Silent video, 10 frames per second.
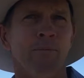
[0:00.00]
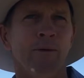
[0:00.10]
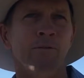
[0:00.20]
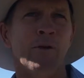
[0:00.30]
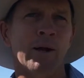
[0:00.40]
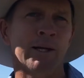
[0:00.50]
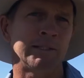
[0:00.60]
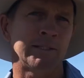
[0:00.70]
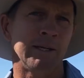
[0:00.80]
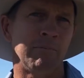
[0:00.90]
Everyone
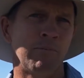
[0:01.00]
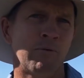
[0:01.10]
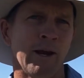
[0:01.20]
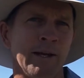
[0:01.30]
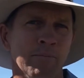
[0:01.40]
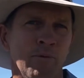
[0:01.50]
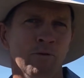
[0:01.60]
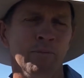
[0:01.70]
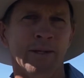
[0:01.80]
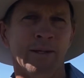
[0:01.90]
can see a great
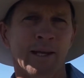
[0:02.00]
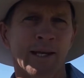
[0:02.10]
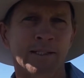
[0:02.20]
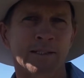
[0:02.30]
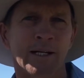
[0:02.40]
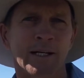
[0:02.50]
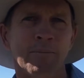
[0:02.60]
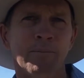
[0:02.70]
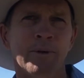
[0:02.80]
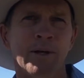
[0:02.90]
improvement in their landscape
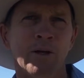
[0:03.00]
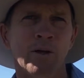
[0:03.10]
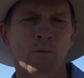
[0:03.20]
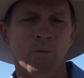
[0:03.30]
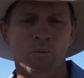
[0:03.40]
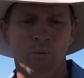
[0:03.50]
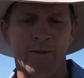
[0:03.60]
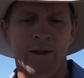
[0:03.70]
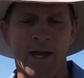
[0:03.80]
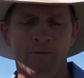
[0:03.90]
when
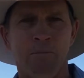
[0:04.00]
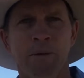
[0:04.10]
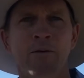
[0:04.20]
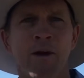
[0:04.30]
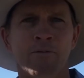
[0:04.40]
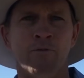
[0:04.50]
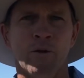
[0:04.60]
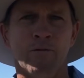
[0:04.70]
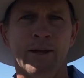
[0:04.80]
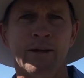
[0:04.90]
they have a big
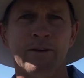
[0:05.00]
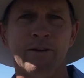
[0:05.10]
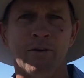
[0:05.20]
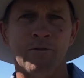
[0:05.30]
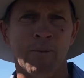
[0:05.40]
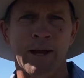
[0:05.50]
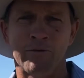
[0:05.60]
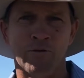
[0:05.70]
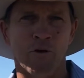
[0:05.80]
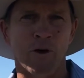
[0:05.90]
rainfall event off the back
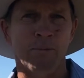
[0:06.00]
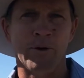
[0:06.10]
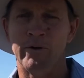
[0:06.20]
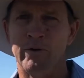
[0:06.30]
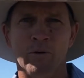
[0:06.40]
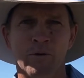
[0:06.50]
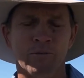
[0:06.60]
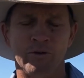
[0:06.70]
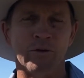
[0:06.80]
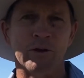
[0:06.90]
of a dry period or
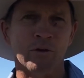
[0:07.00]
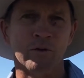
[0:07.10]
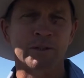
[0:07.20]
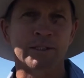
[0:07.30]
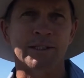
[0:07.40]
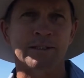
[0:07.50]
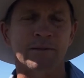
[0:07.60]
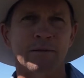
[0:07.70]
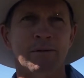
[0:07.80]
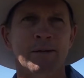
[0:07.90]
during a good season.